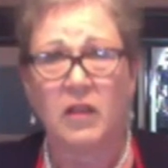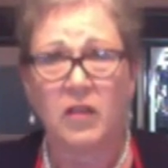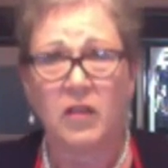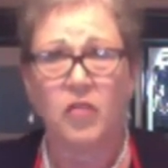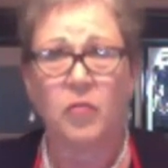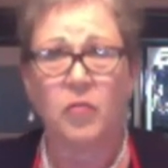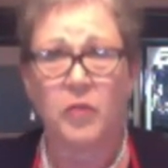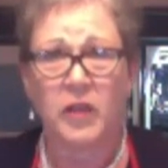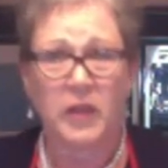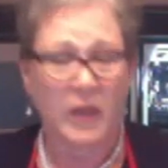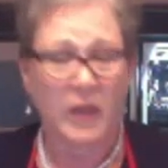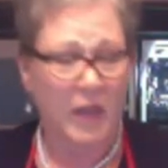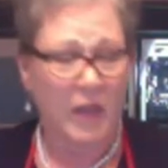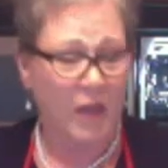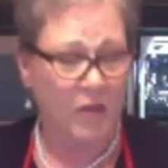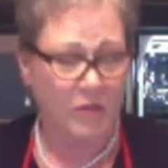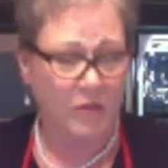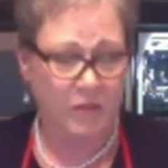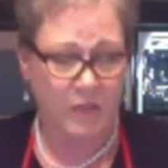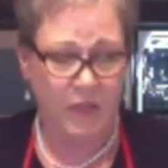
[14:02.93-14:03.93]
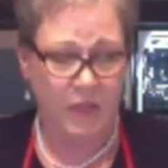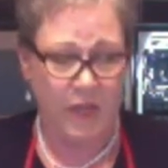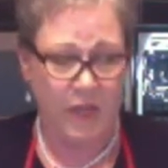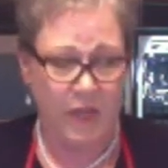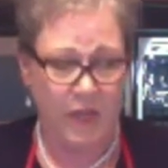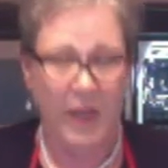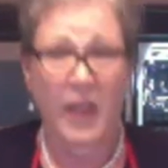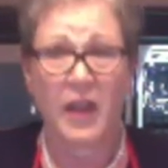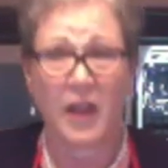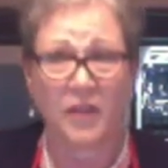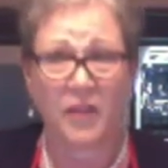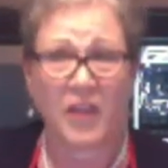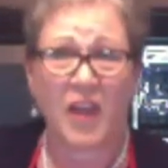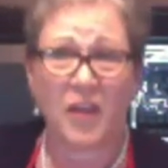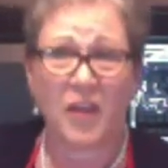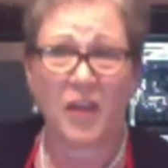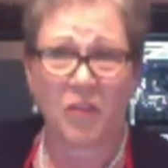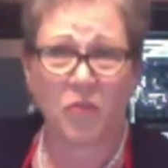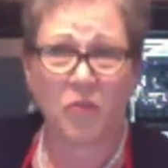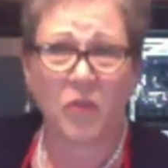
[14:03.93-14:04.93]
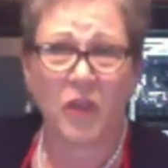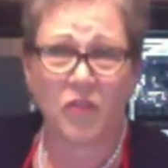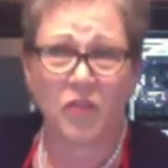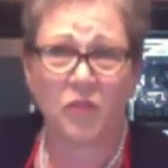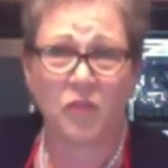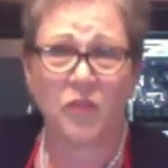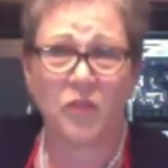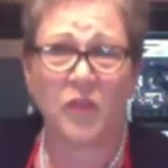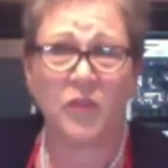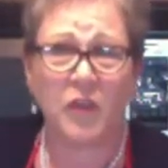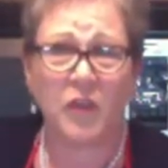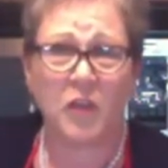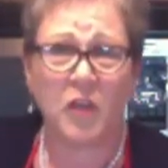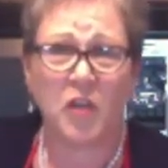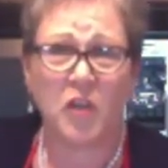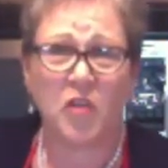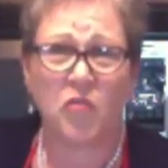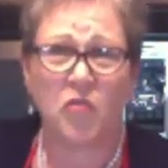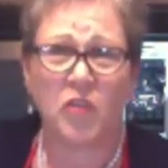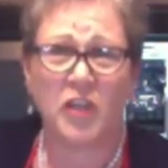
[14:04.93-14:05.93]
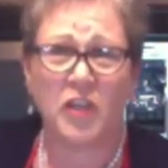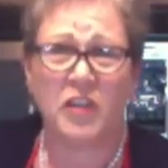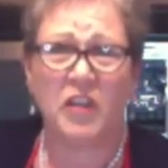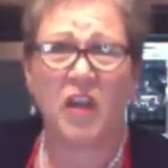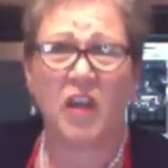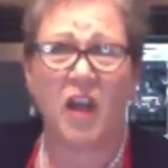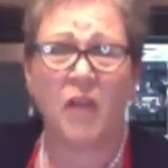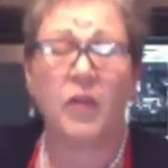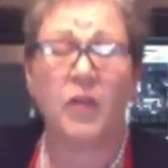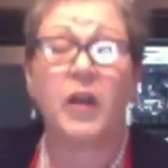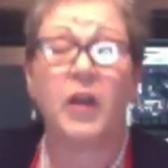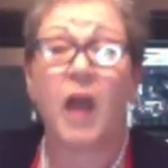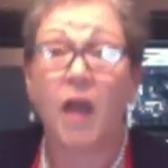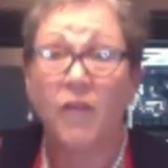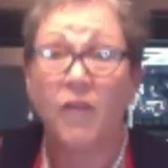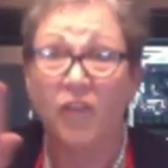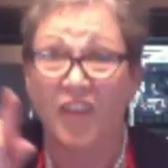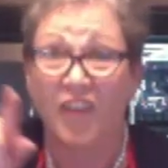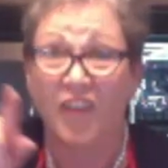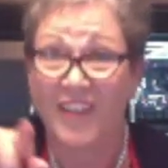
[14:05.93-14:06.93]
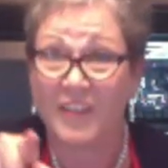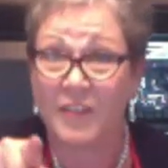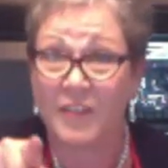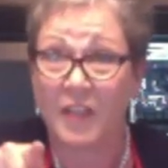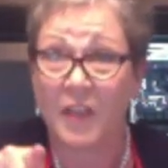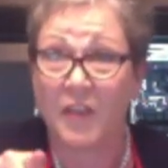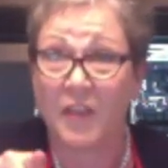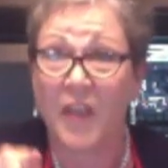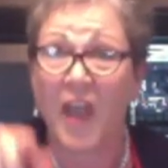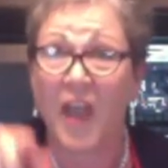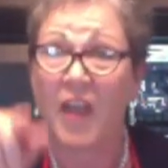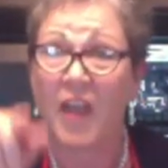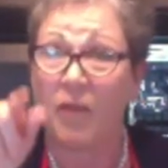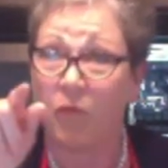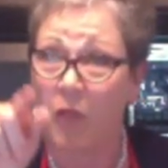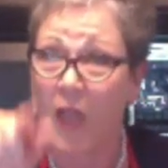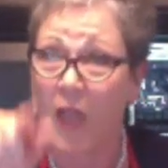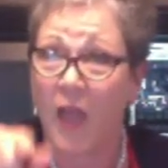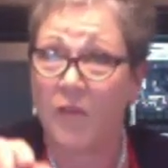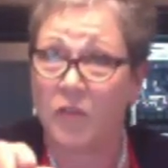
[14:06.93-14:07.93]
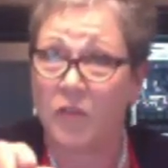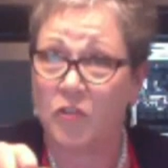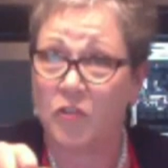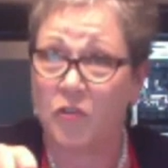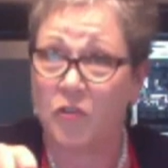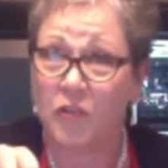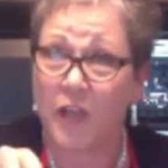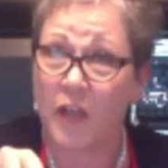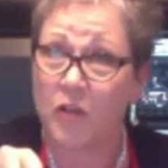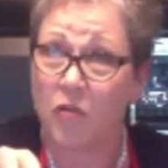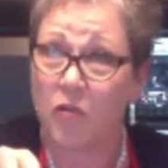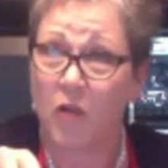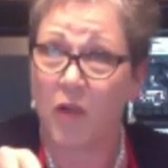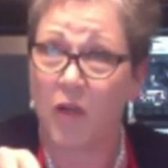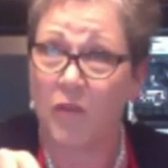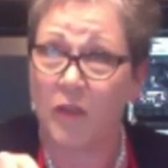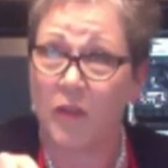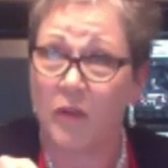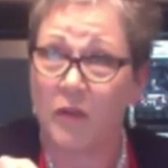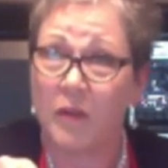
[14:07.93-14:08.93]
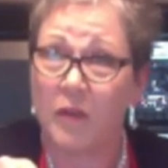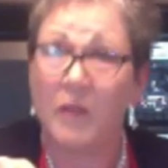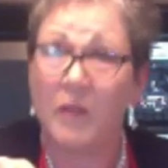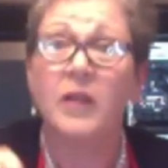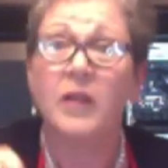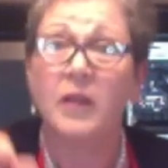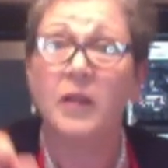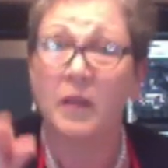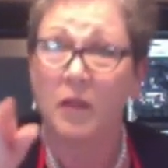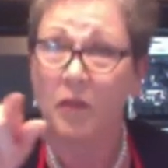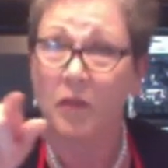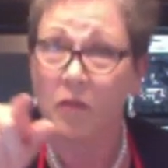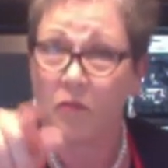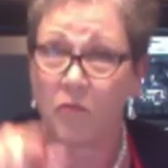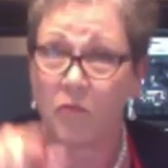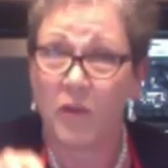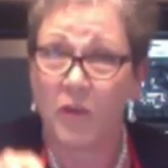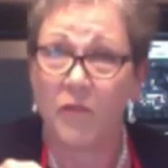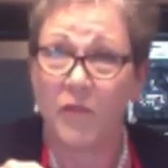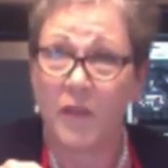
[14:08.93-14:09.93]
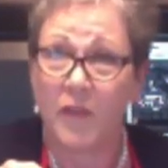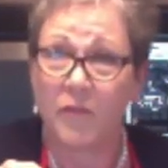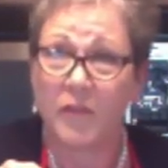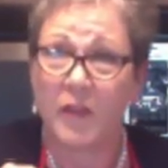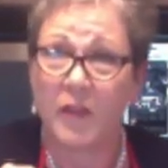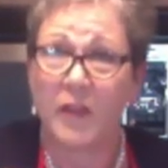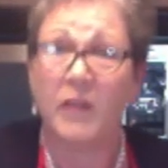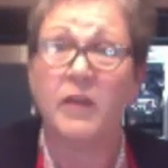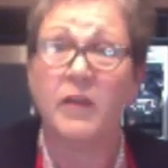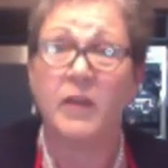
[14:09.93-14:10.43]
humid out tonight, and I've got a 350 degree oven. Forgot to tell you that. If you haven't turned on your oven, 350.